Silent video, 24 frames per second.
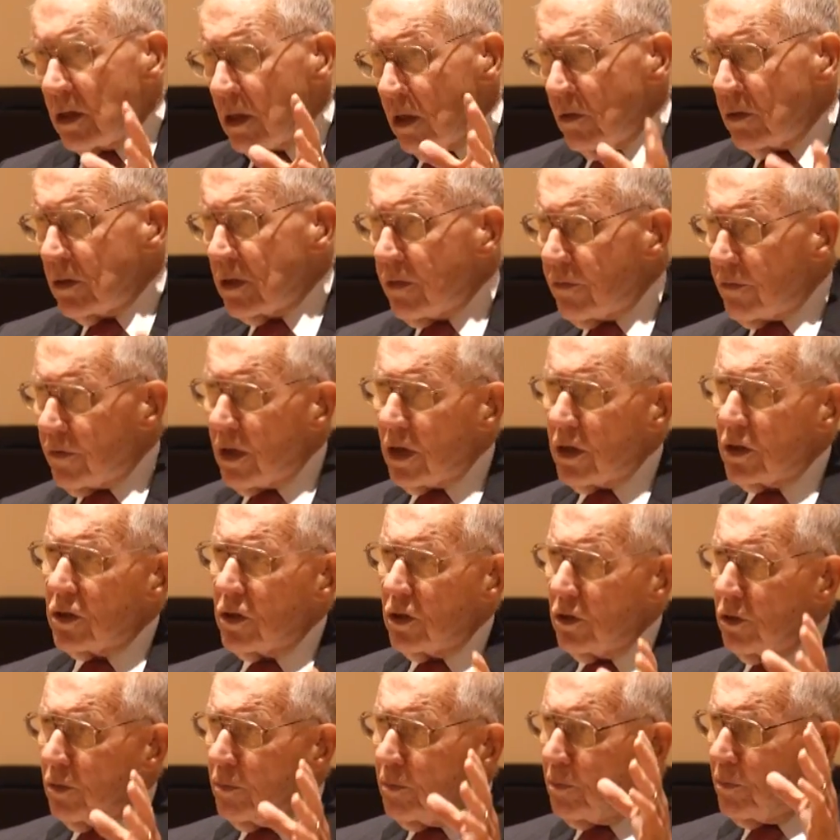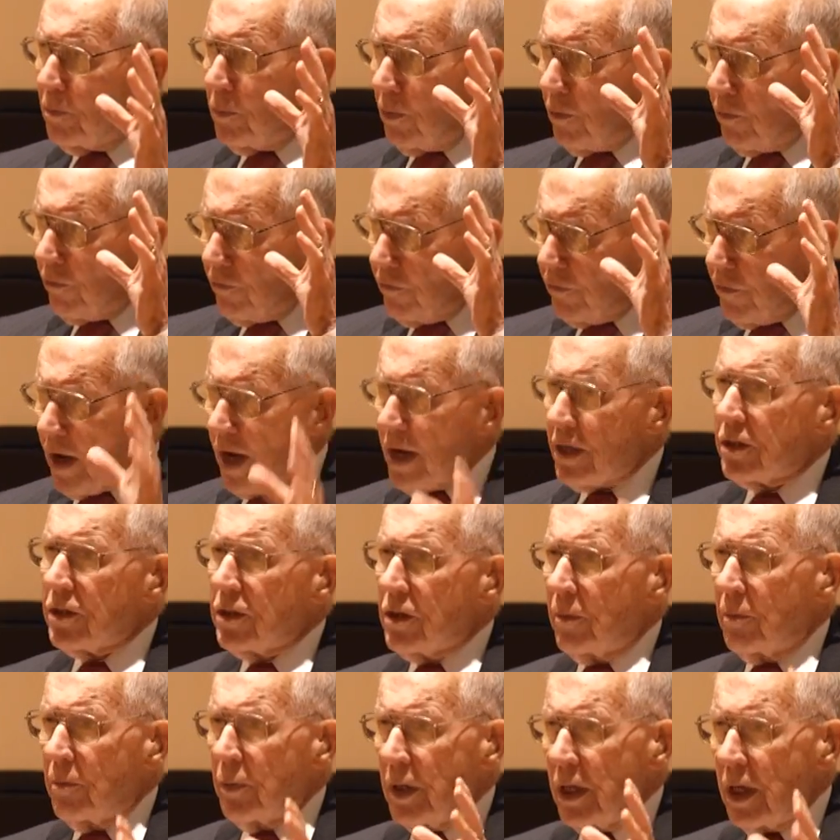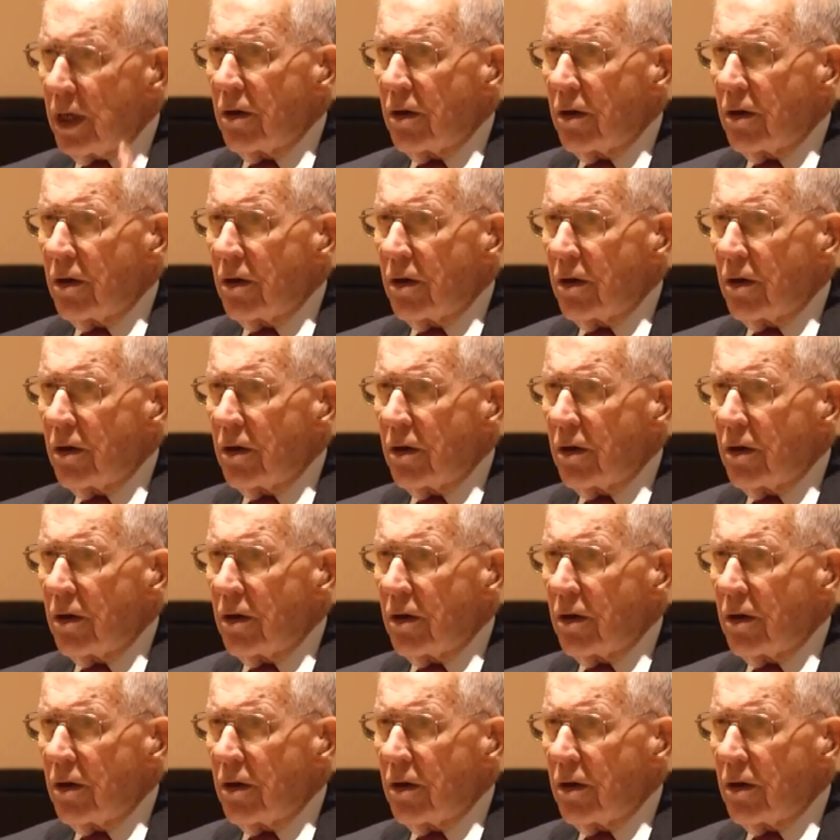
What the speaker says: Those of us who profess to be